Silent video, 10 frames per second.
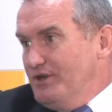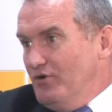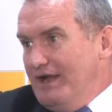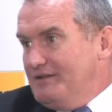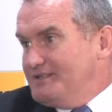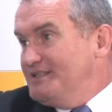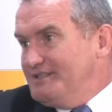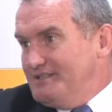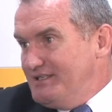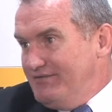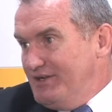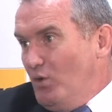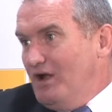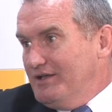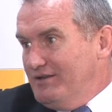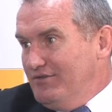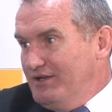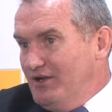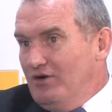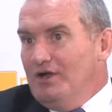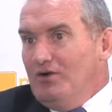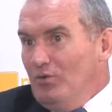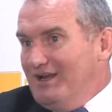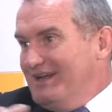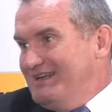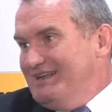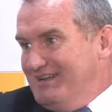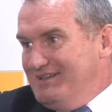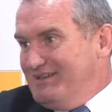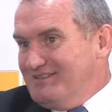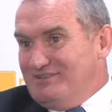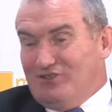CCTV quality video when I can get this?